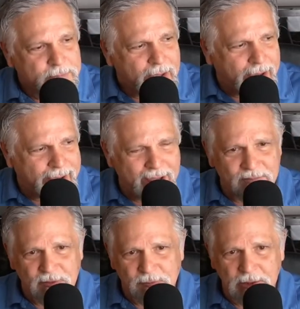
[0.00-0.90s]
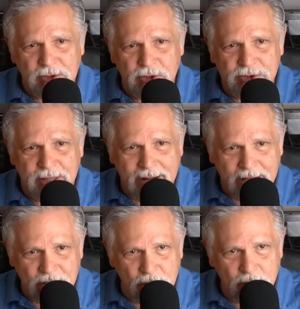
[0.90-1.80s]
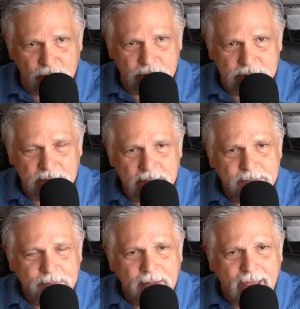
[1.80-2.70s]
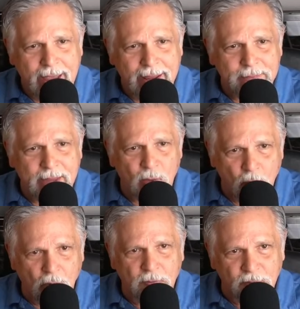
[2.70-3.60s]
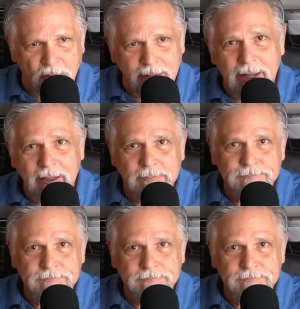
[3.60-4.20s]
I have the filters that I use, and they work for me.